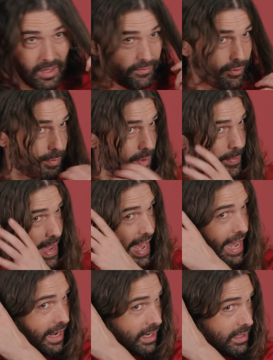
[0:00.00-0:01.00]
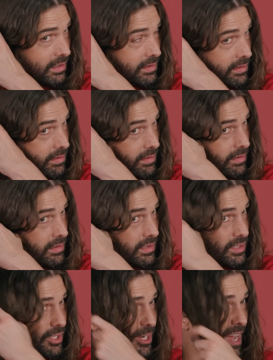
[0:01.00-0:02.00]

from the back. So you